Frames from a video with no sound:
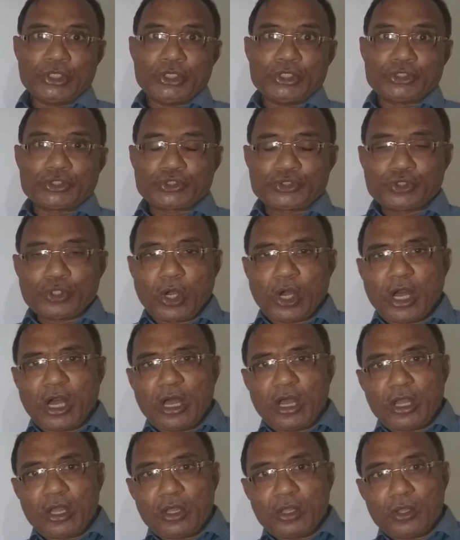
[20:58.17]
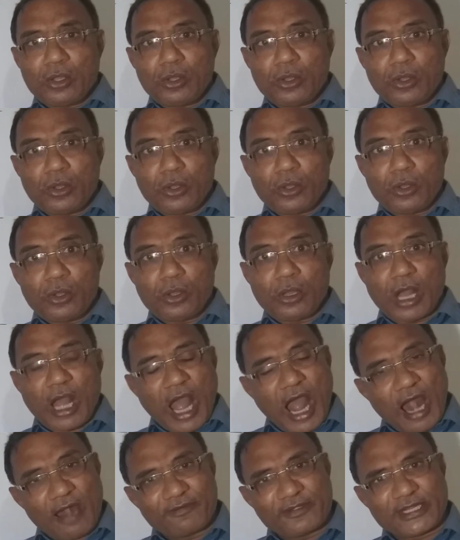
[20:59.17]
So,
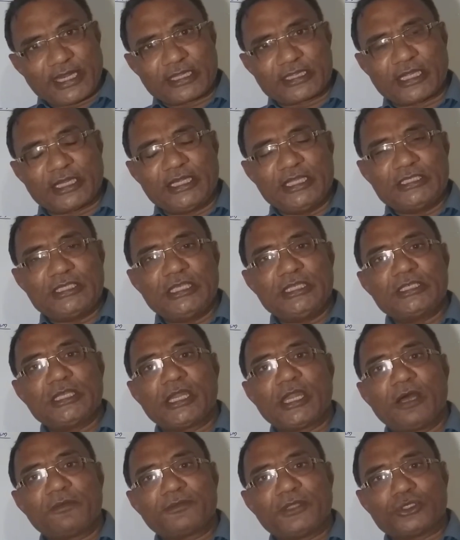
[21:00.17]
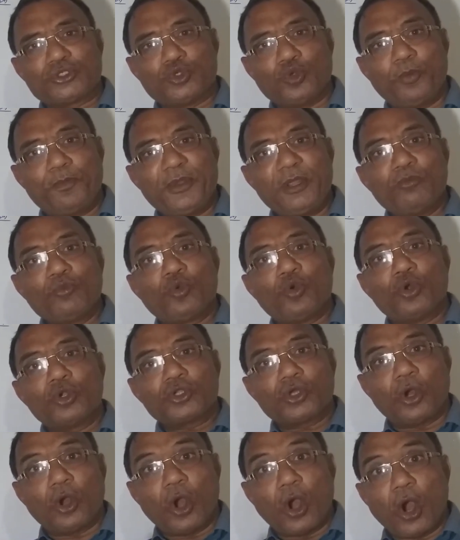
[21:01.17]
after the decision of the Supreme
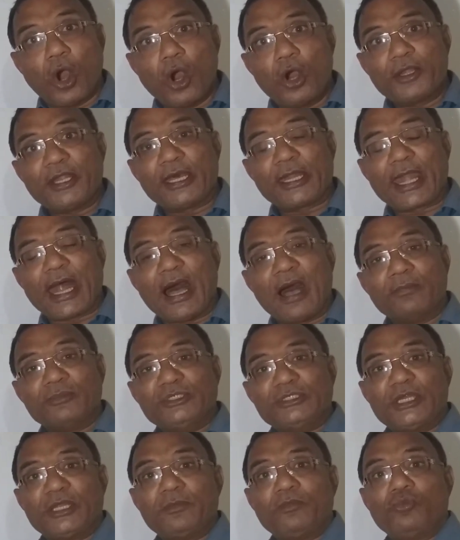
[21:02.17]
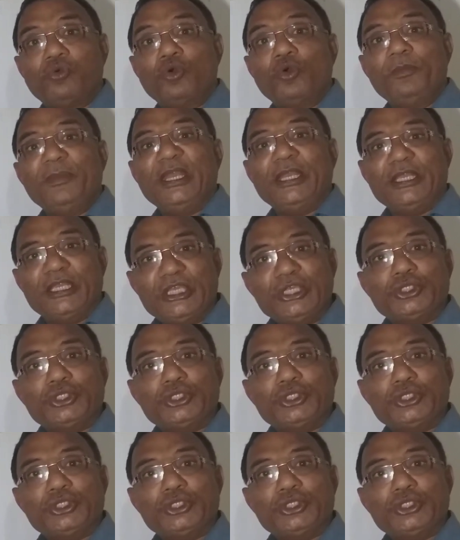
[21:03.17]
Court on Ram Janmabhoomi